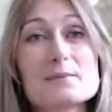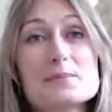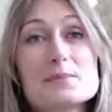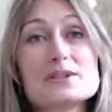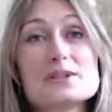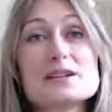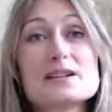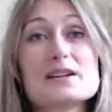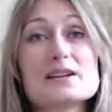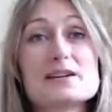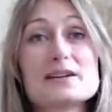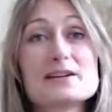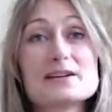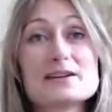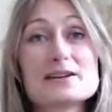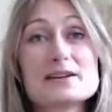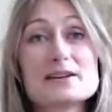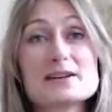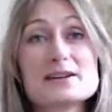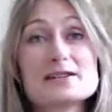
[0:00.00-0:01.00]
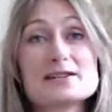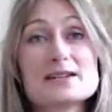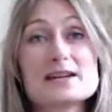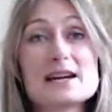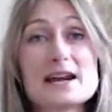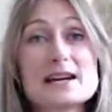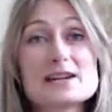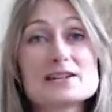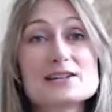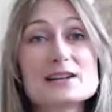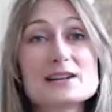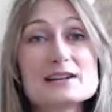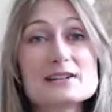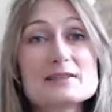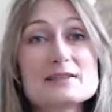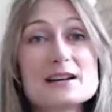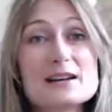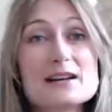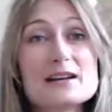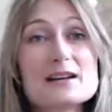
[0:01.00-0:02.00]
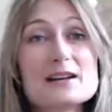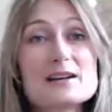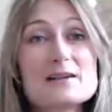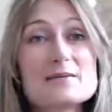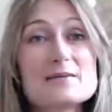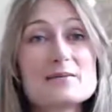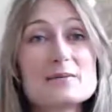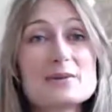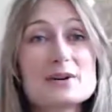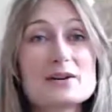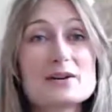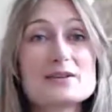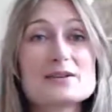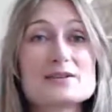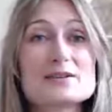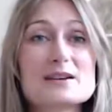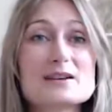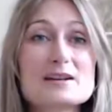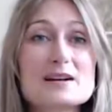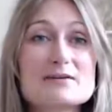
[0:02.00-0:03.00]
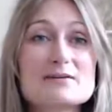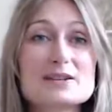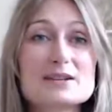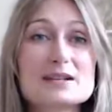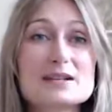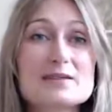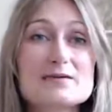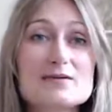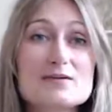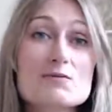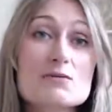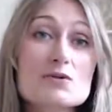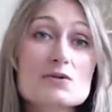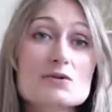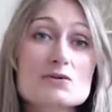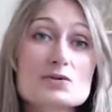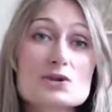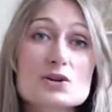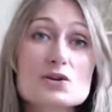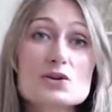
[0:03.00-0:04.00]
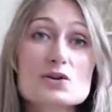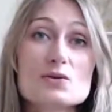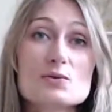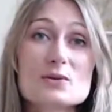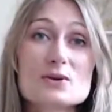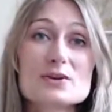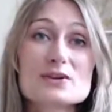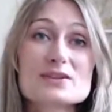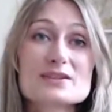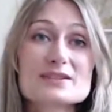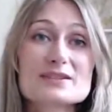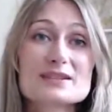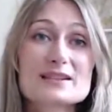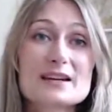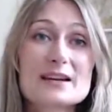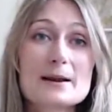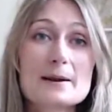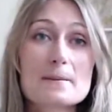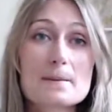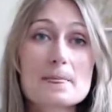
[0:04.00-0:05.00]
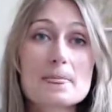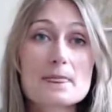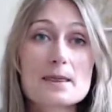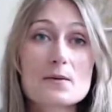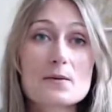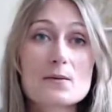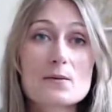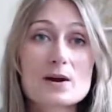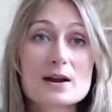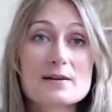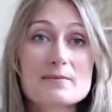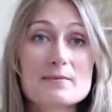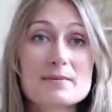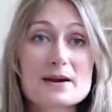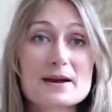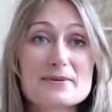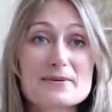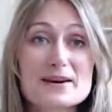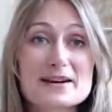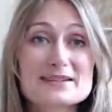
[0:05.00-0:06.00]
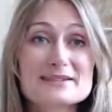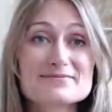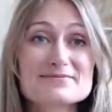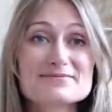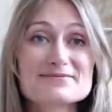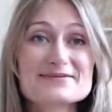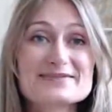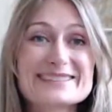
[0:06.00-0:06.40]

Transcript: particular initiation, because I'll have to give them all to you personally, one by one.